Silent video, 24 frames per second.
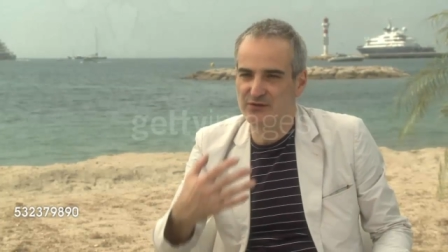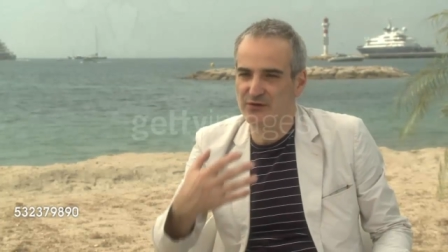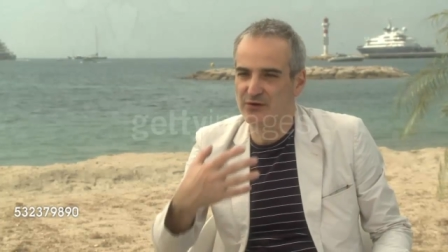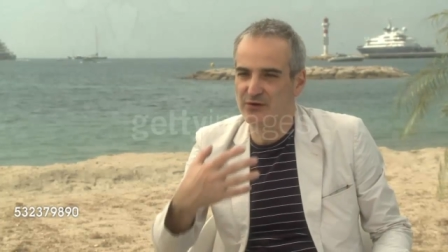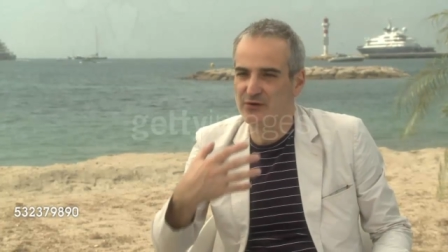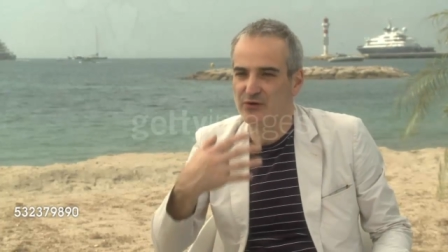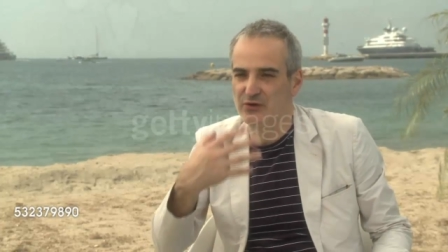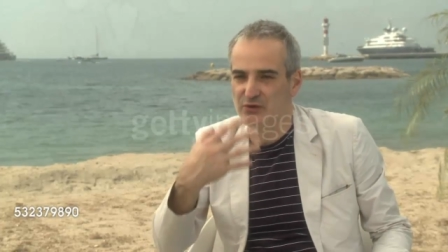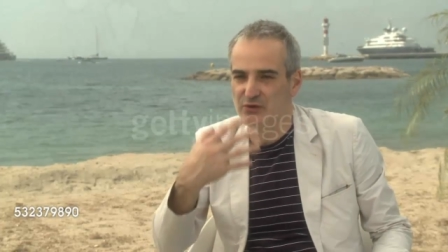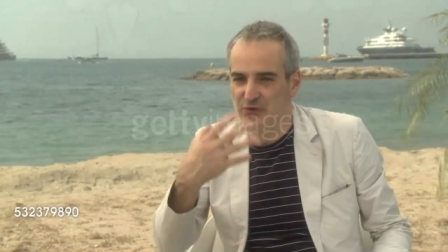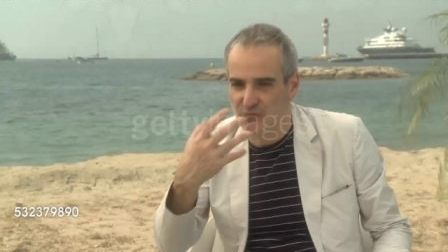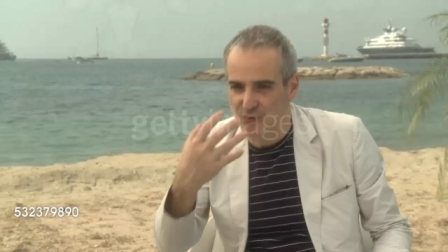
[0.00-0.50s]
her
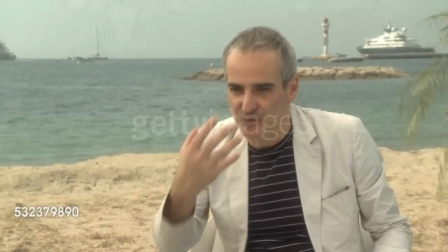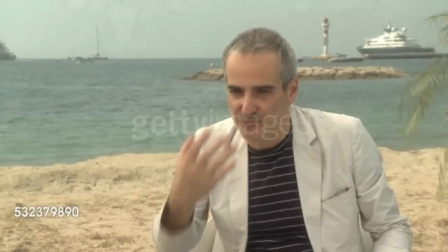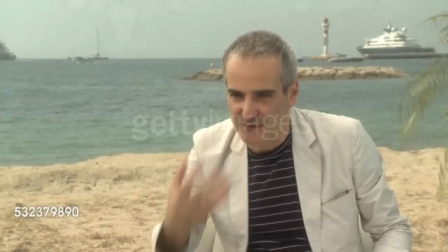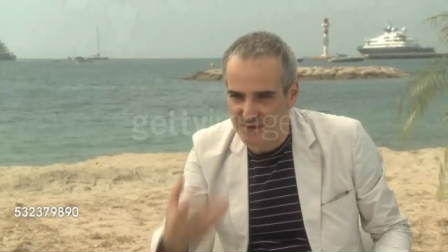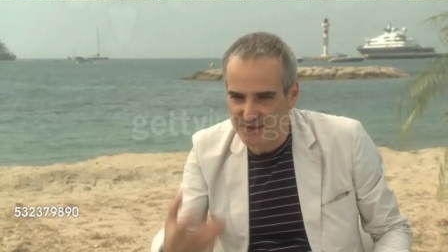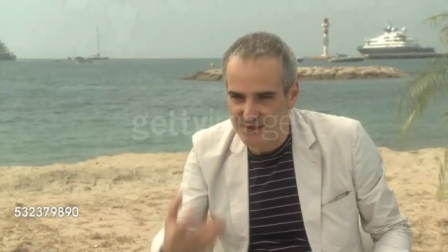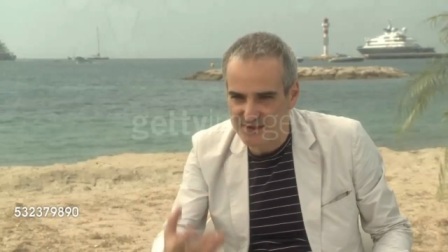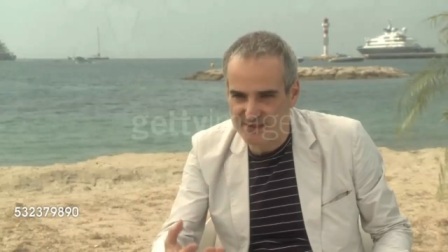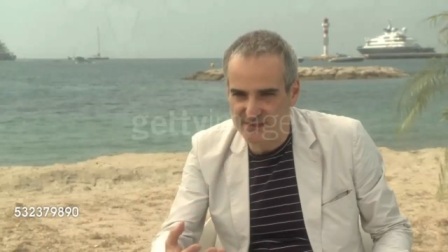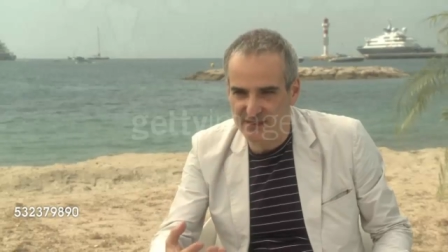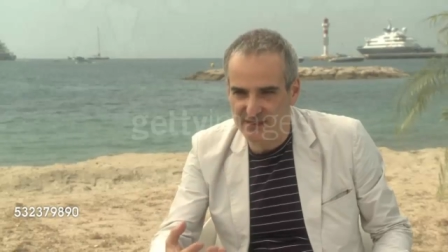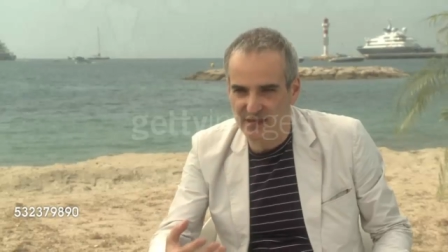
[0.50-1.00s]

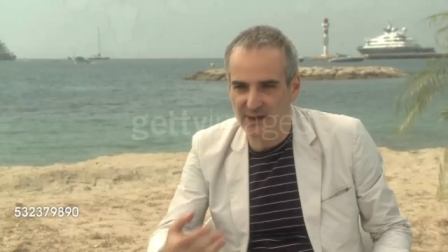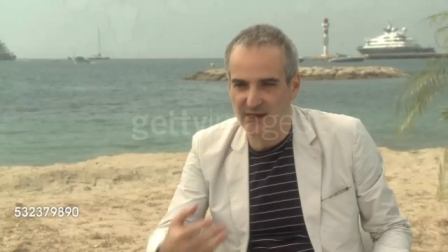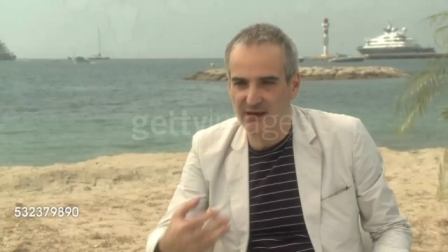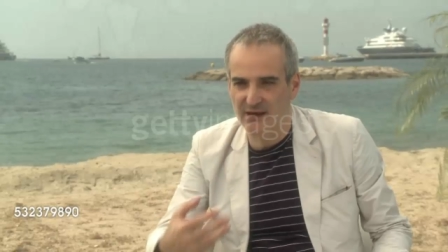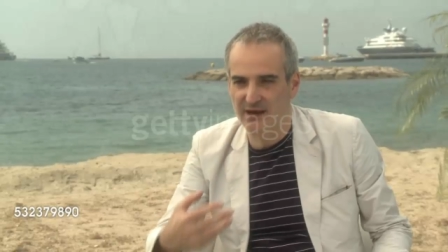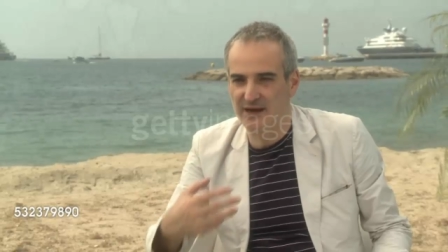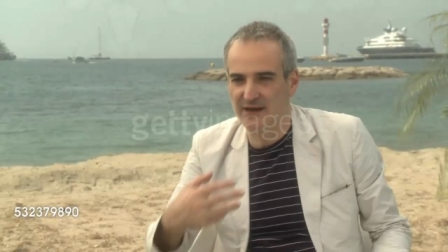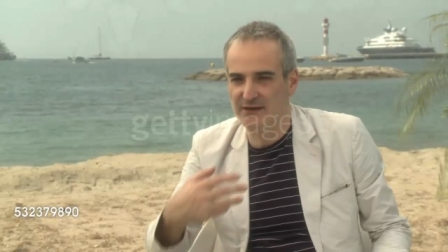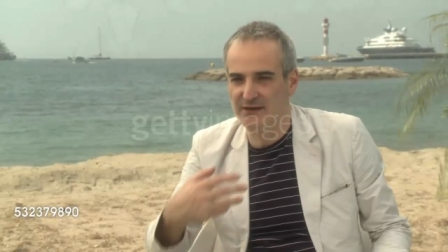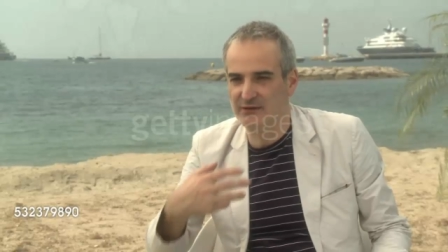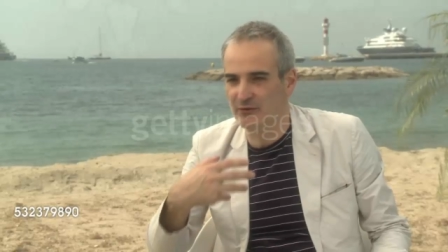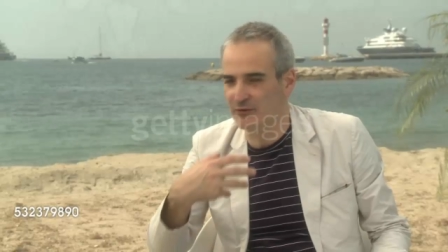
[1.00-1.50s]
human
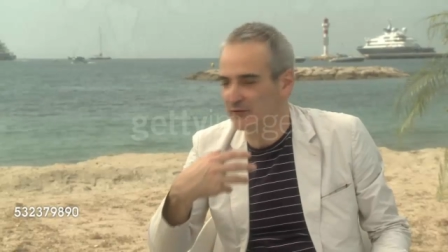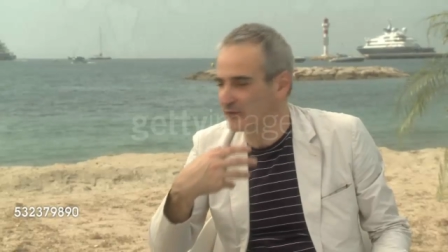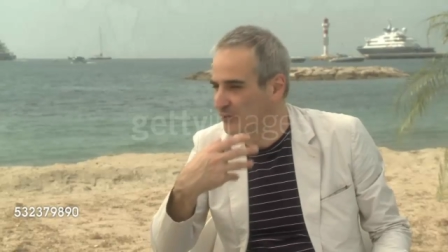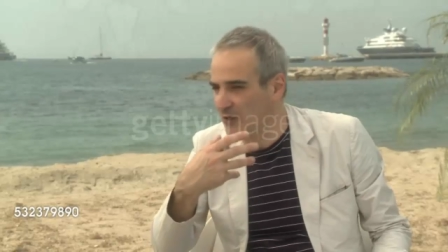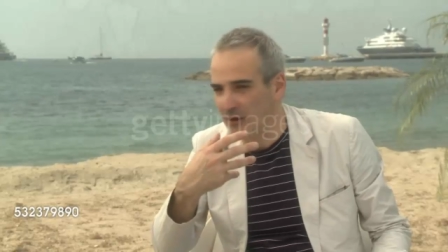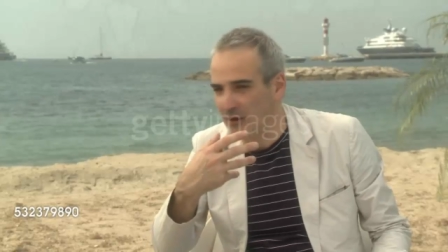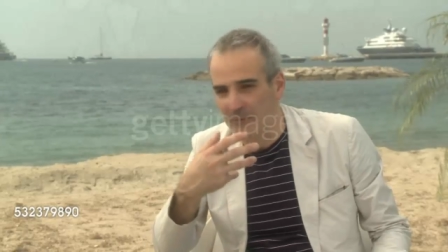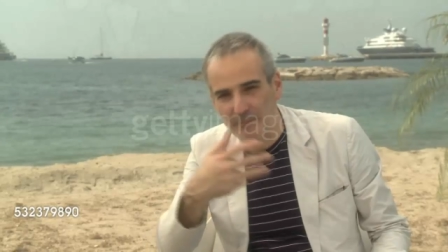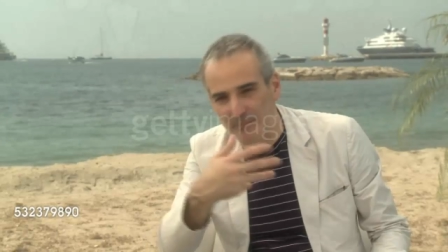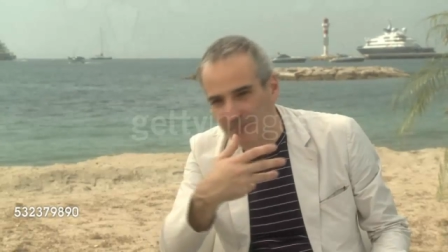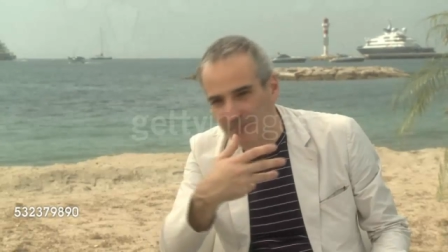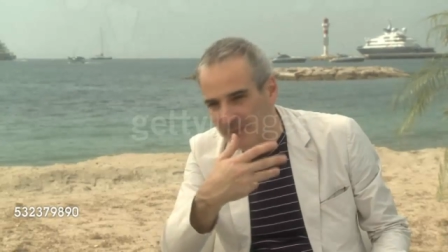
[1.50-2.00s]
side, or the
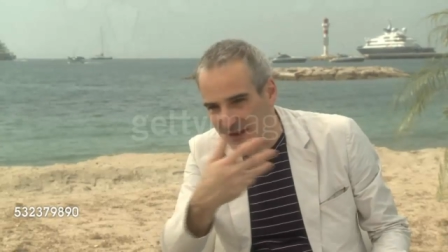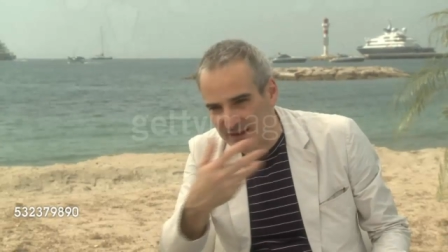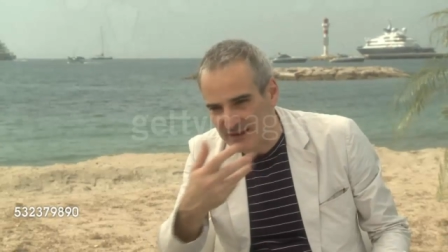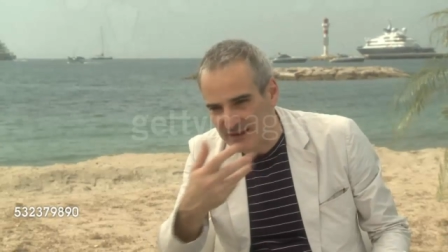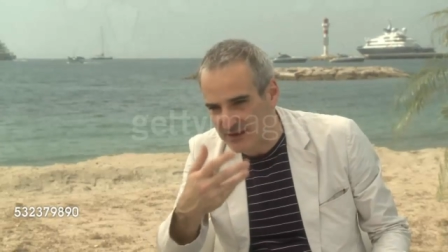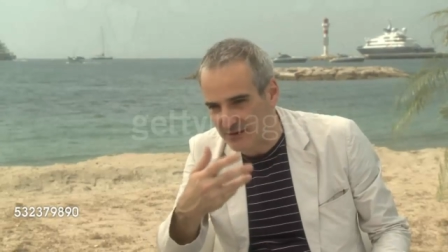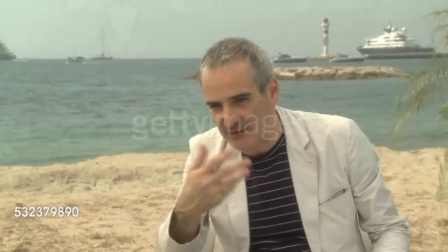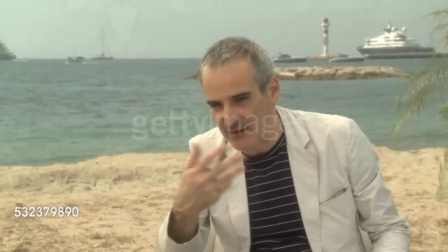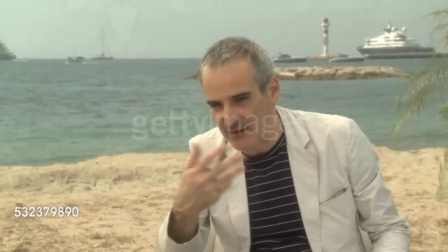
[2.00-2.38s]
complex,